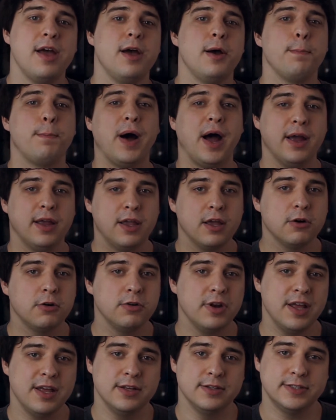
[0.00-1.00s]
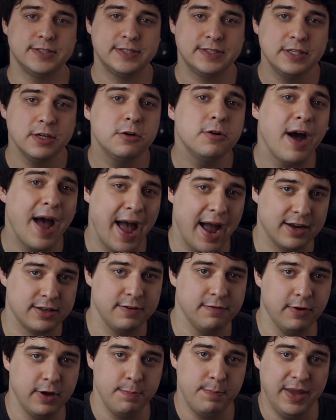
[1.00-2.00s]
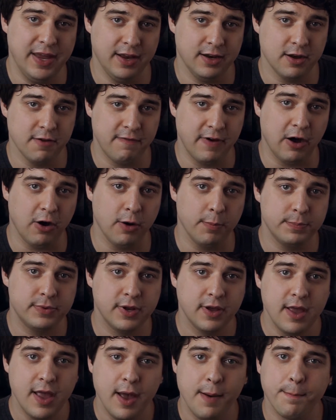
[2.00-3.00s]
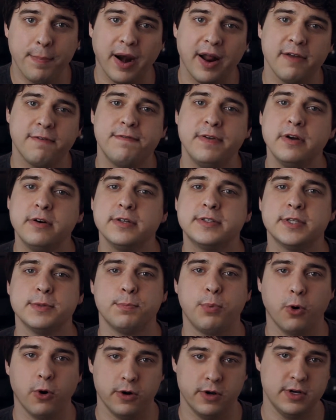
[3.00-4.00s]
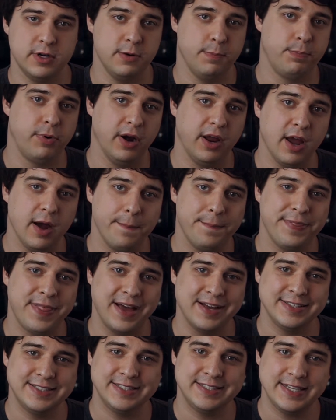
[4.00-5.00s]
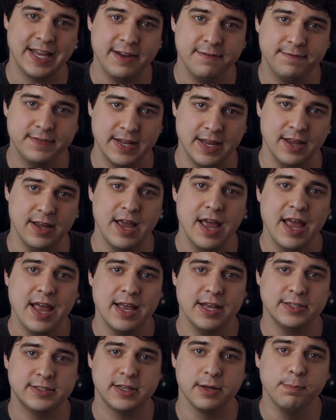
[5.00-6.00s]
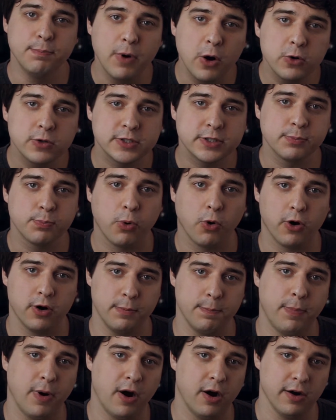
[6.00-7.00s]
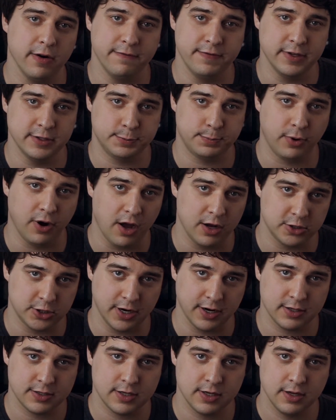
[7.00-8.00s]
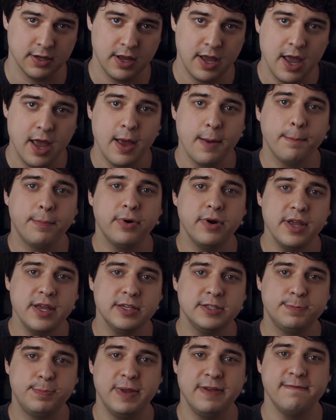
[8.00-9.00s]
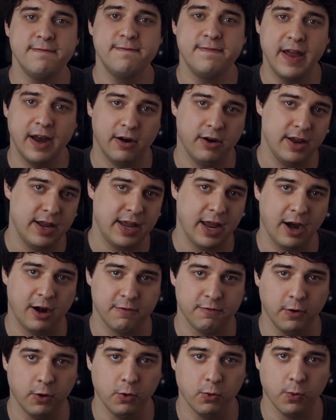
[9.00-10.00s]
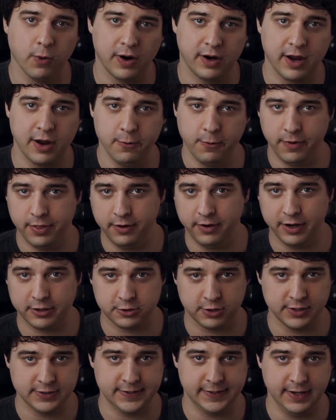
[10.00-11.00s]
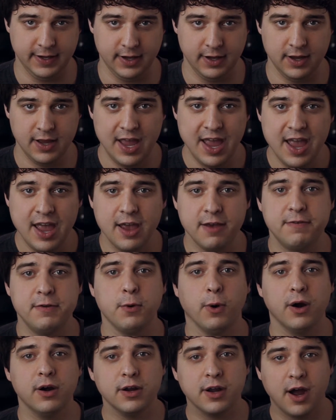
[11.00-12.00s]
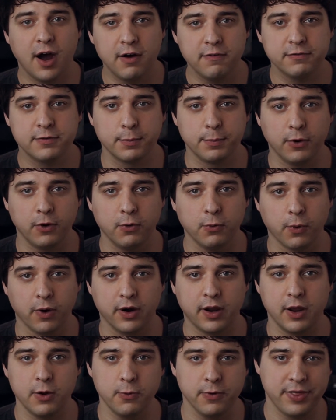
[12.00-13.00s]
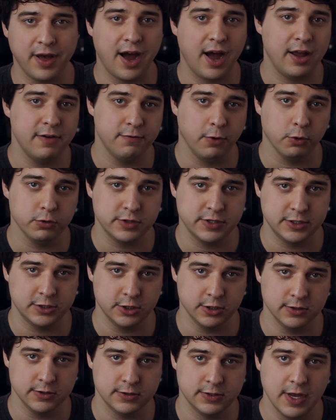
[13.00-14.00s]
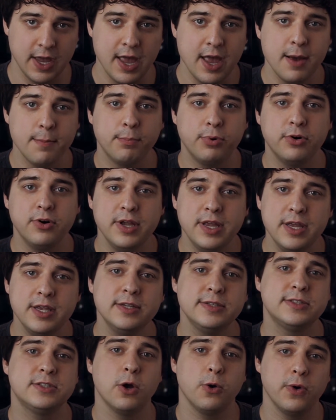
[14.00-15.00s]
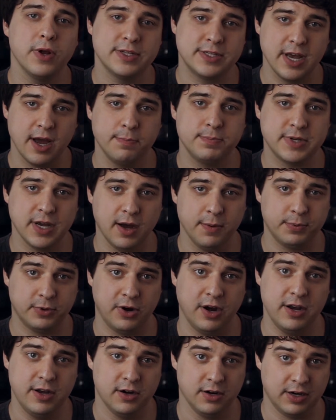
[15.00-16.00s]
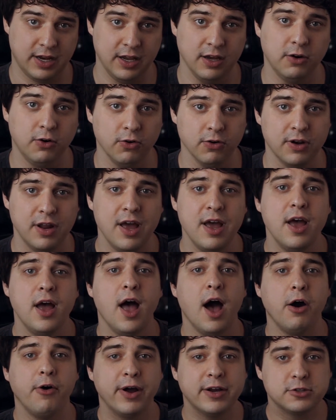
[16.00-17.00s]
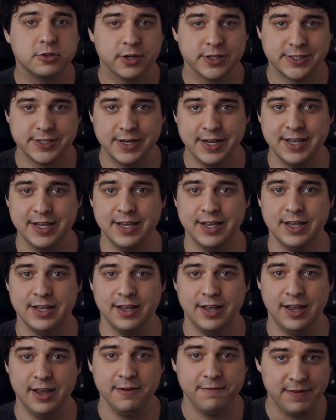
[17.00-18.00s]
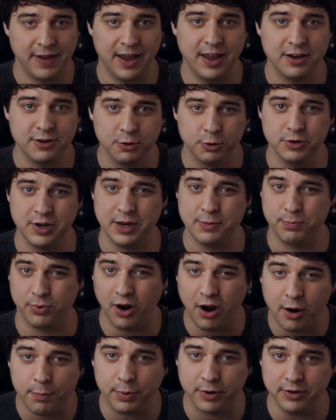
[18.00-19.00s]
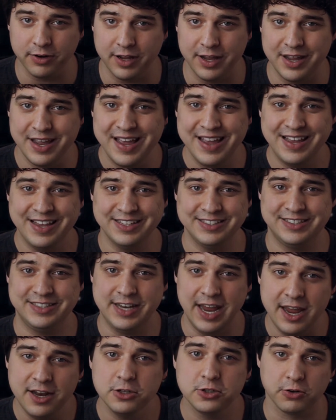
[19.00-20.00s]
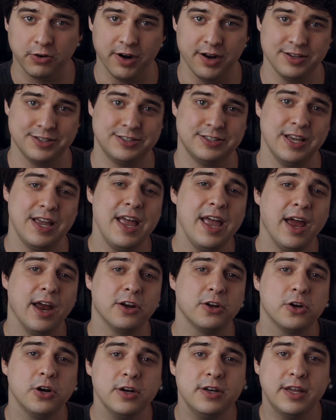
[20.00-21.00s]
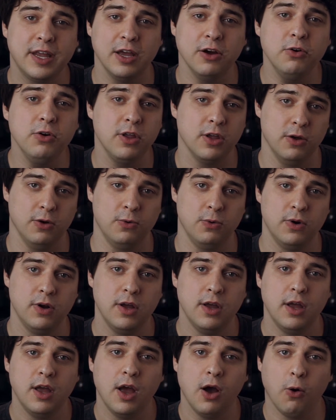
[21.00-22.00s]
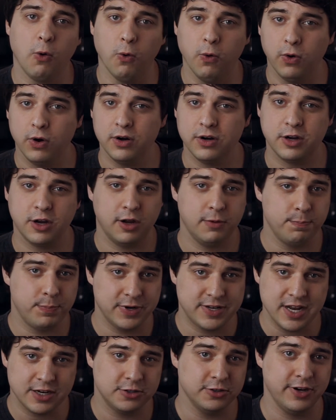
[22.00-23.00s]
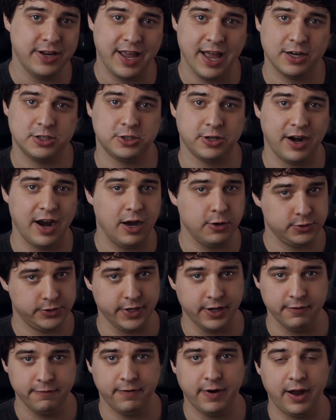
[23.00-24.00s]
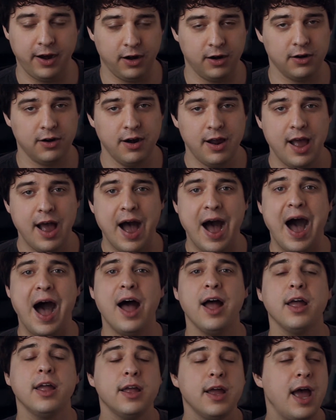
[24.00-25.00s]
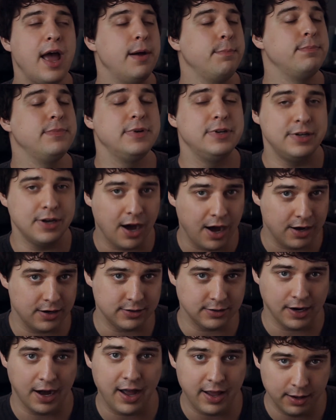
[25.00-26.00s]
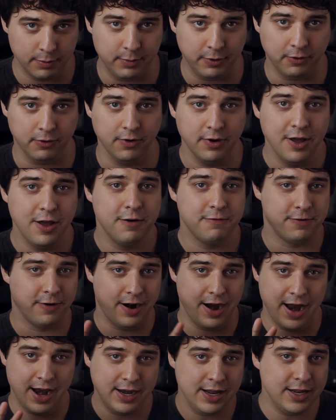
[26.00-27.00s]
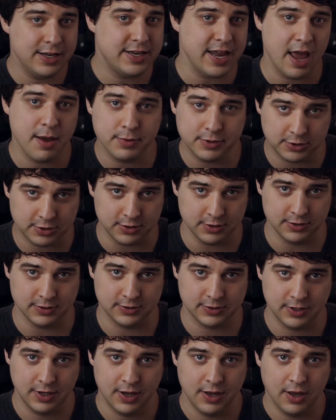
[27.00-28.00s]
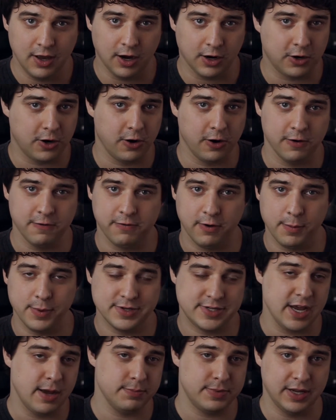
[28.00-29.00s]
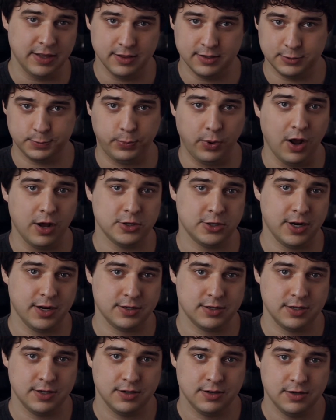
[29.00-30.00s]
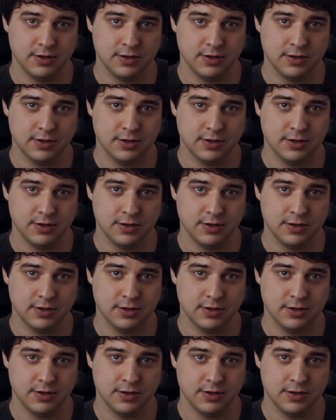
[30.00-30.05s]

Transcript: PiKiln is still actively being developed, but I feel it's important to bring up that safety is the most important part of this project. Please be very careful working with electricity. If you aren't comfortable working with high voltages, please don't attempt to upgrade your kiln. Electricity, if handled improperly, is dangerous and could kill you, or potentially catch your house on fire. I am not liable for any damages occurred from attempting this project.